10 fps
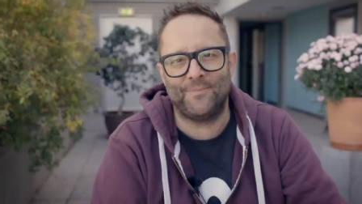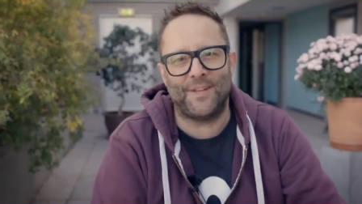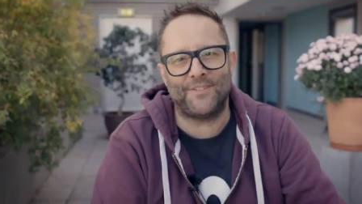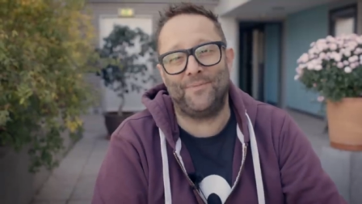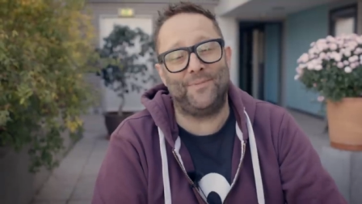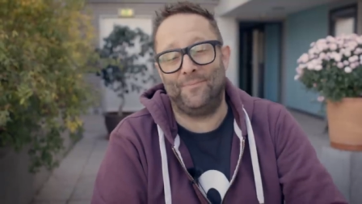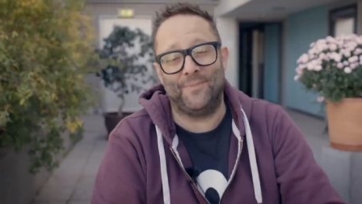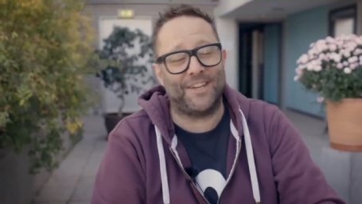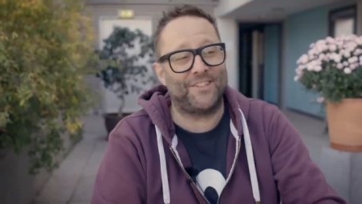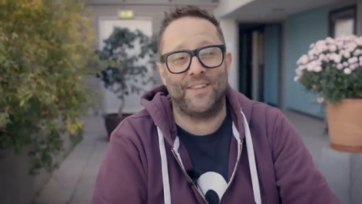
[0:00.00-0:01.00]
they're
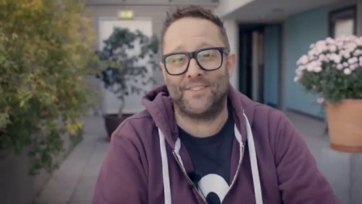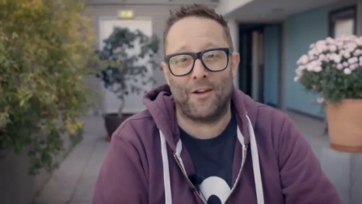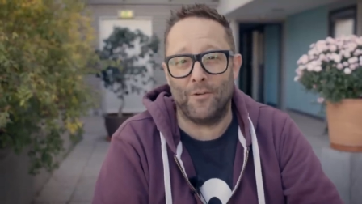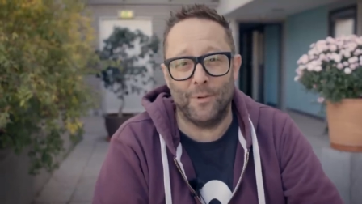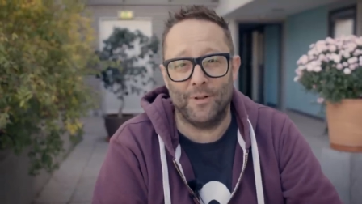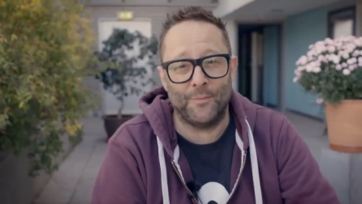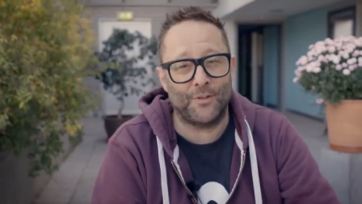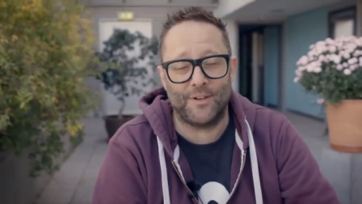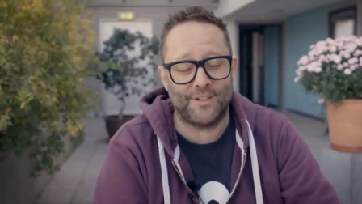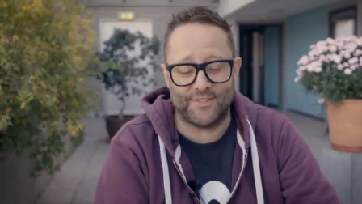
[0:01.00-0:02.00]
terrible. I'm
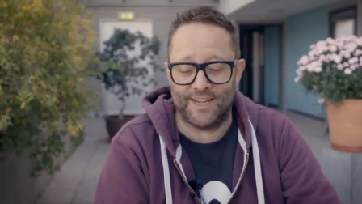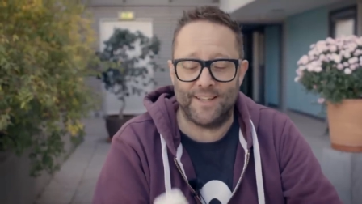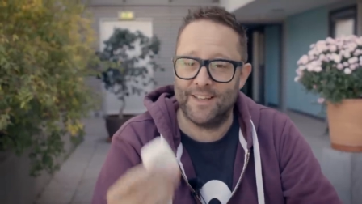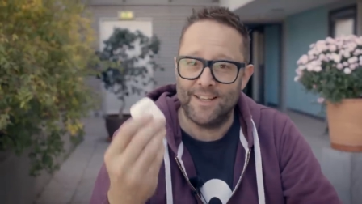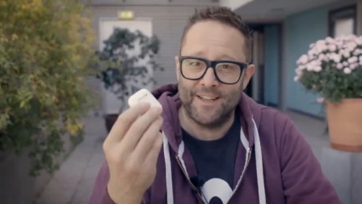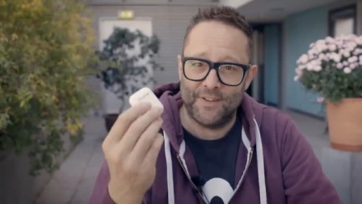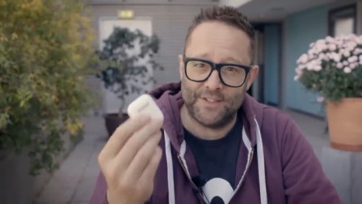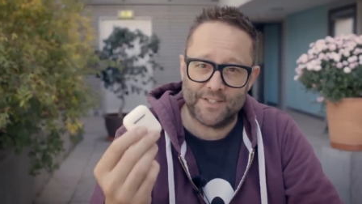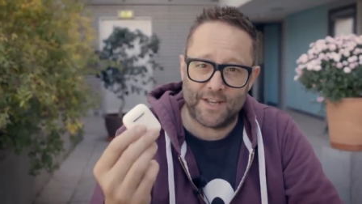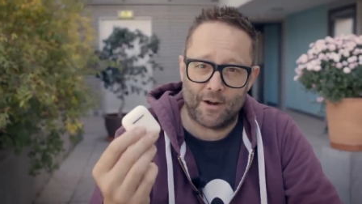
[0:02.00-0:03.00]
sorry to say,
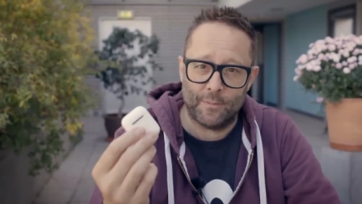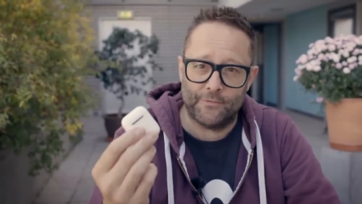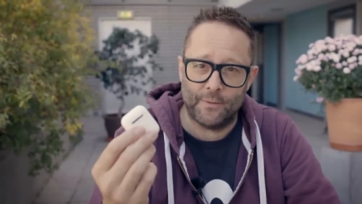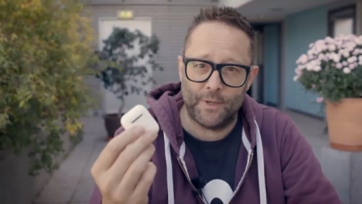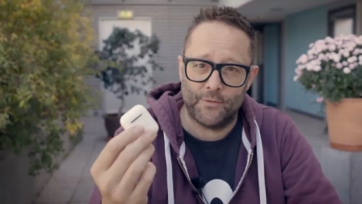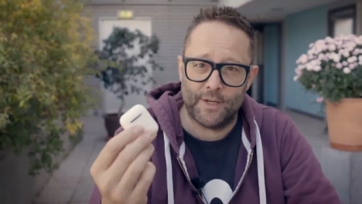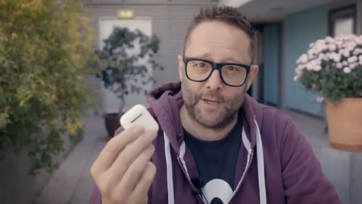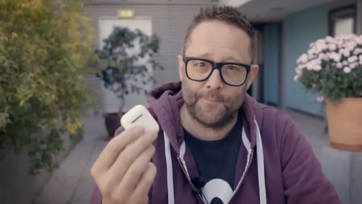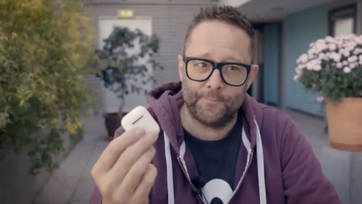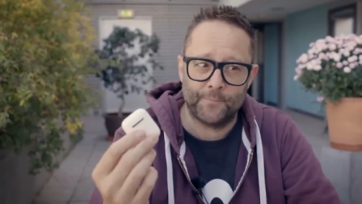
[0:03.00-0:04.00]
these are terrible for
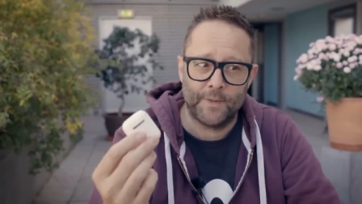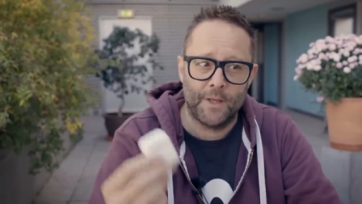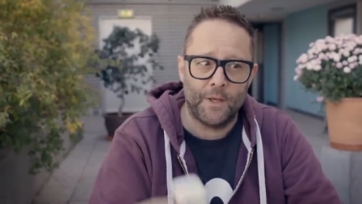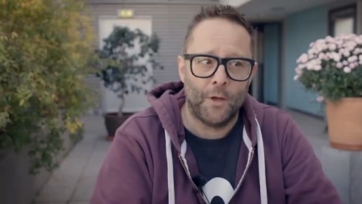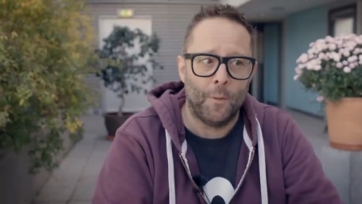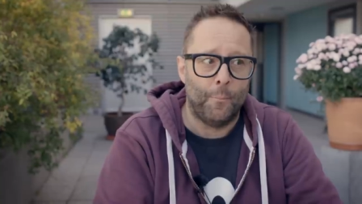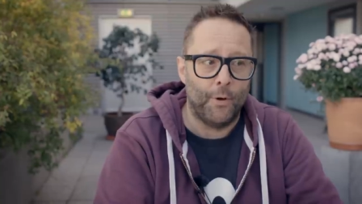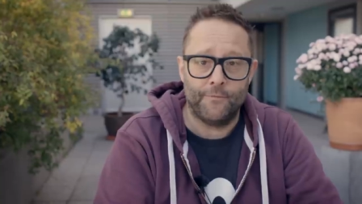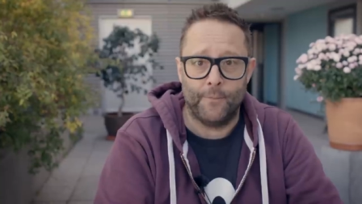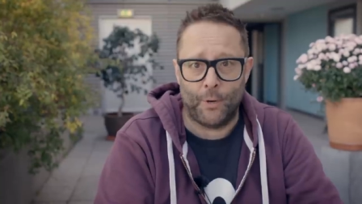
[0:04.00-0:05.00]
music,
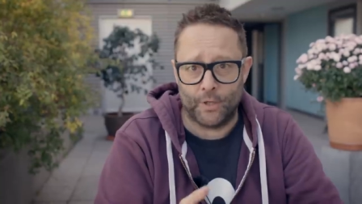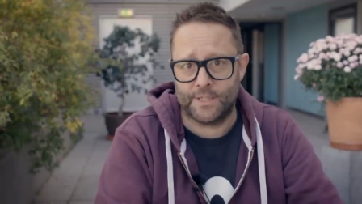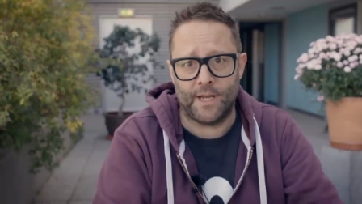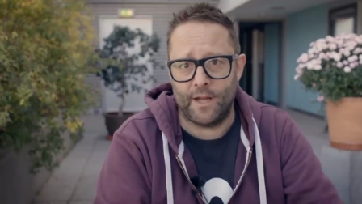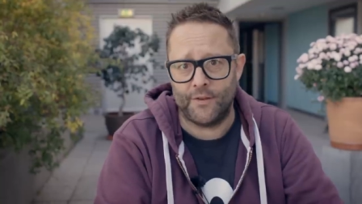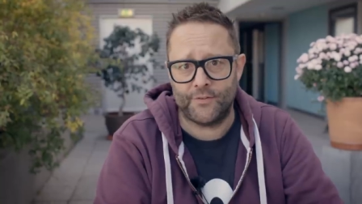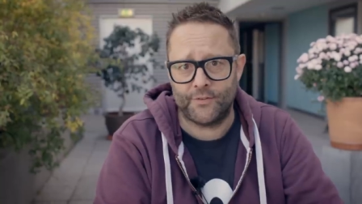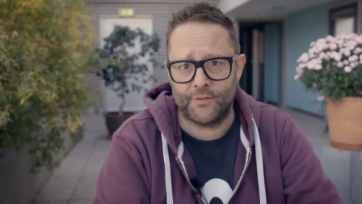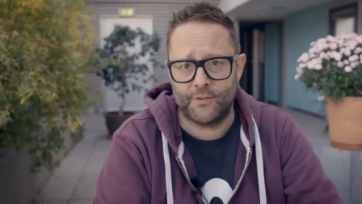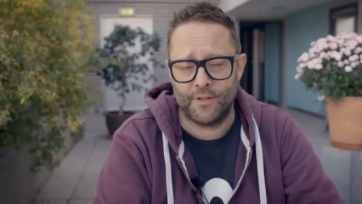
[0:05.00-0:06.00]
but for
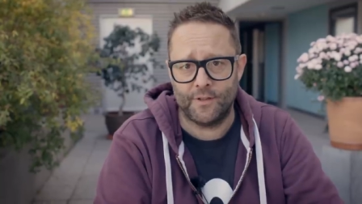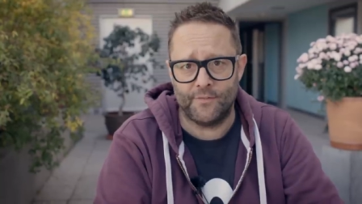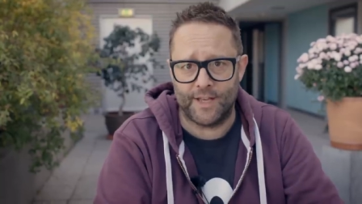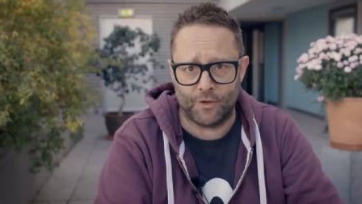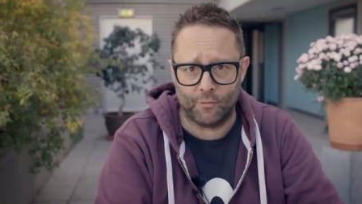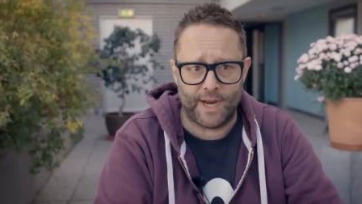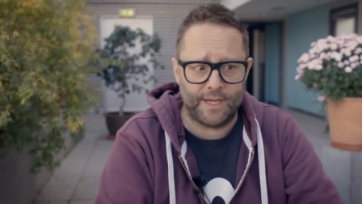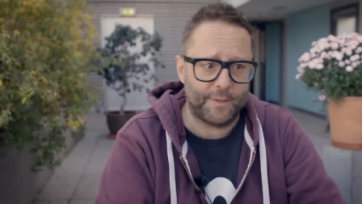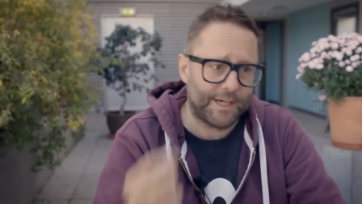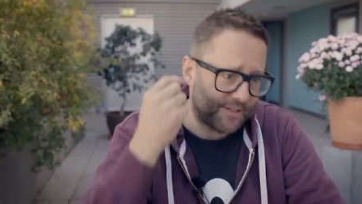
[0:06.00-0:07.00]
podcasts, they're
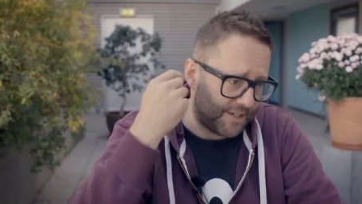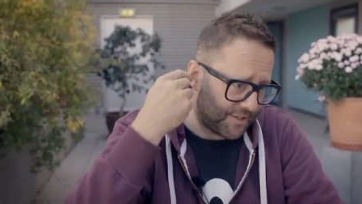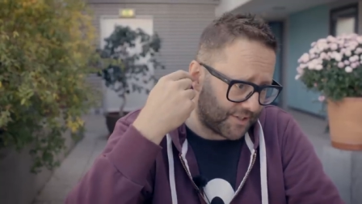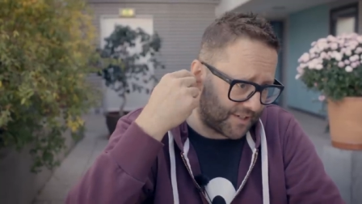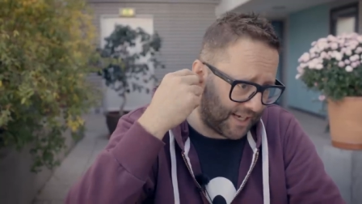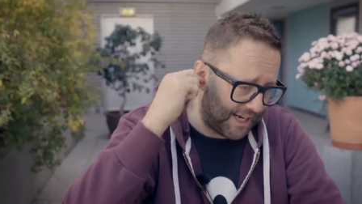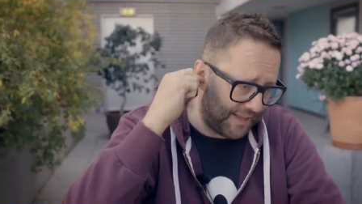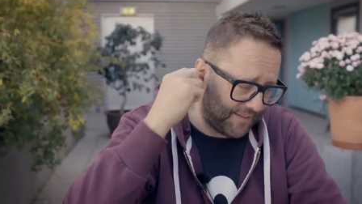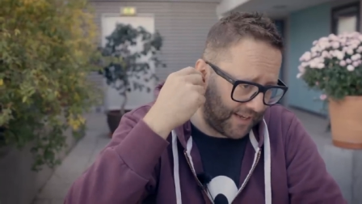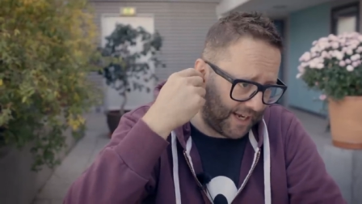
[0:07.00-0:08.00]
great because they just sit
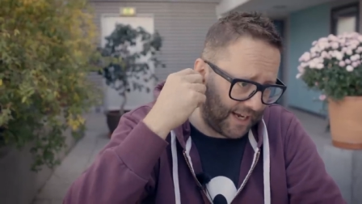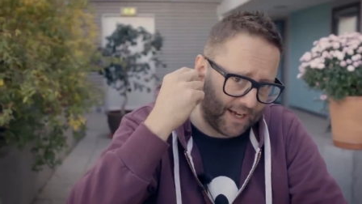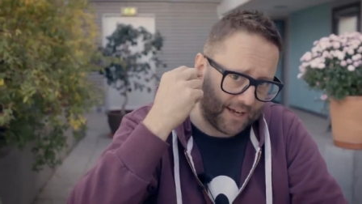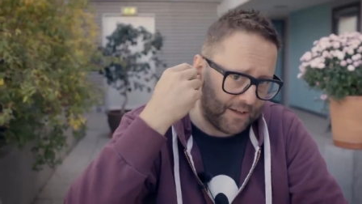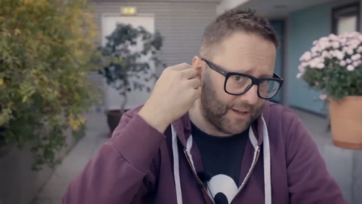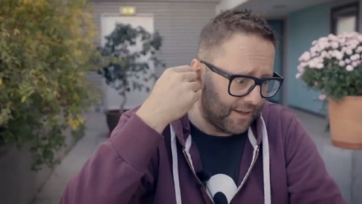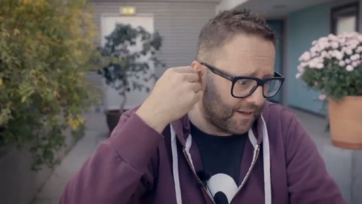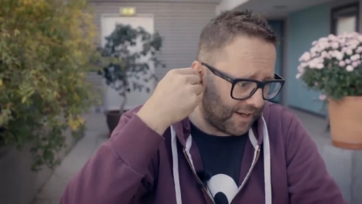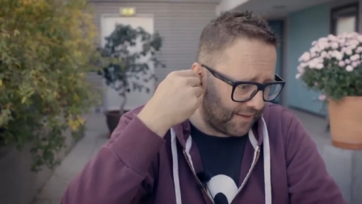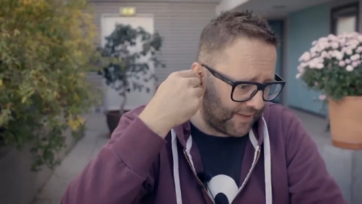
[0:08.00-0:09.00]
in the ear,
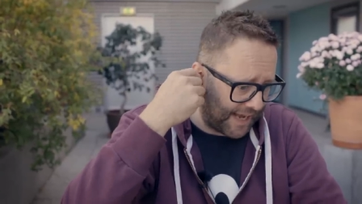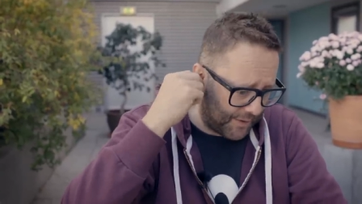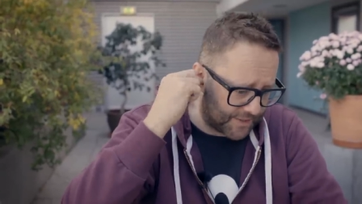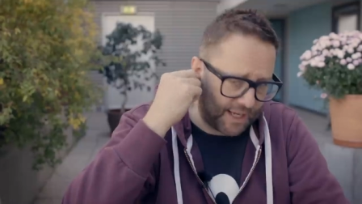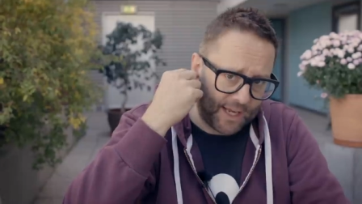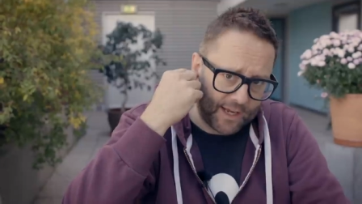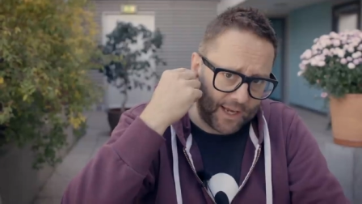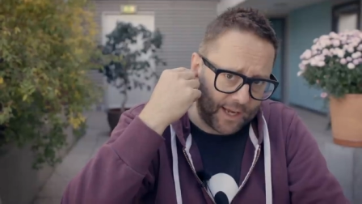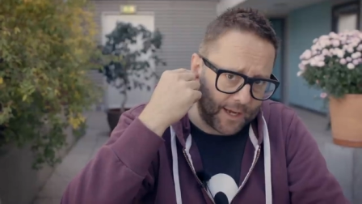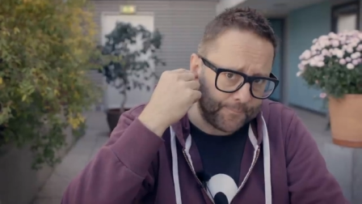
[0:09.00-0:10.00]
in the outer ear
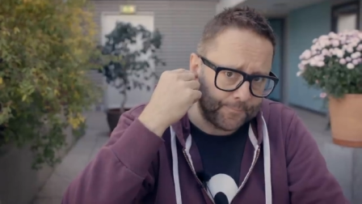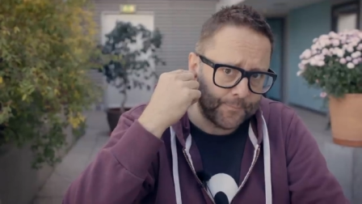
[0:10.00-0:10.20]
here.